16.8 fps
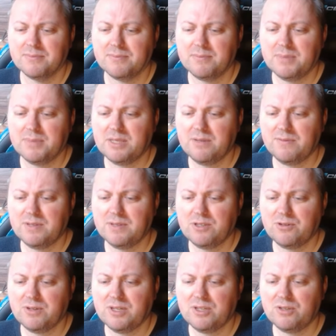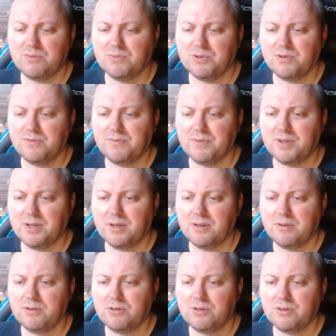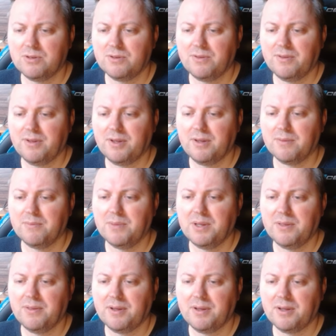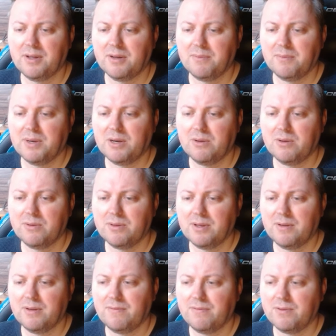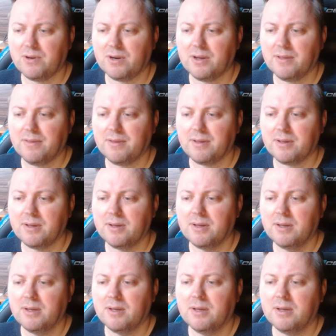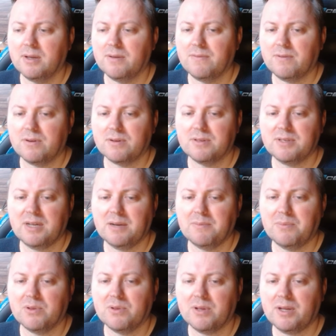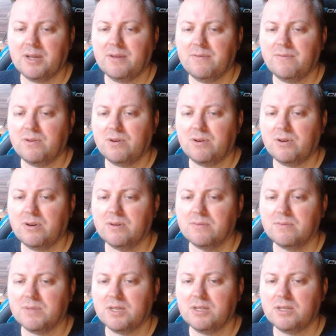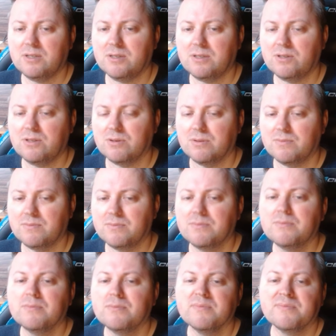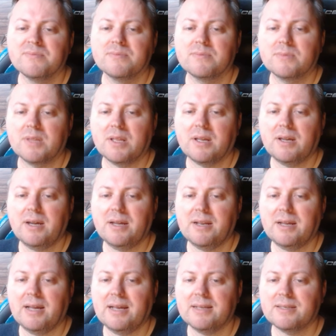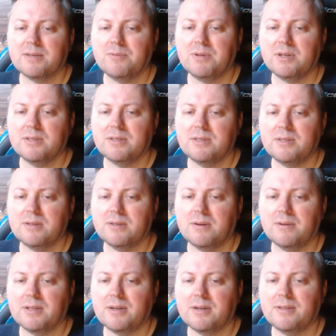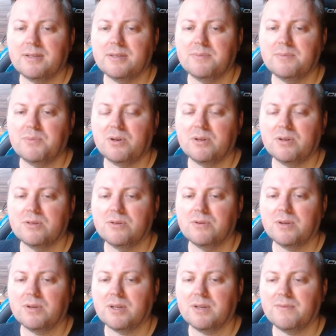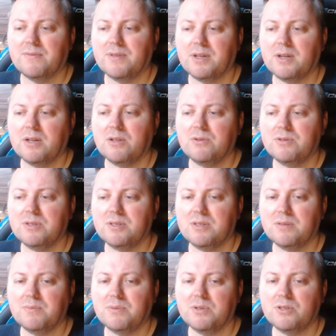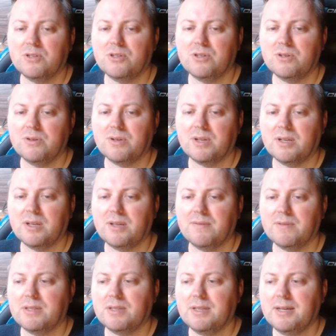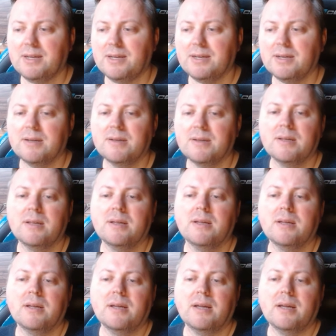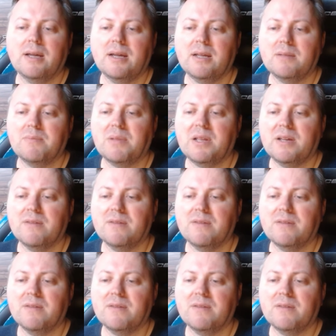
bit of a strange move. Yeah, you should be thinking about f4, I think. For example, a4, yeah, just to kind of ask what are these pawns doing. If he closes the position, you can even take and play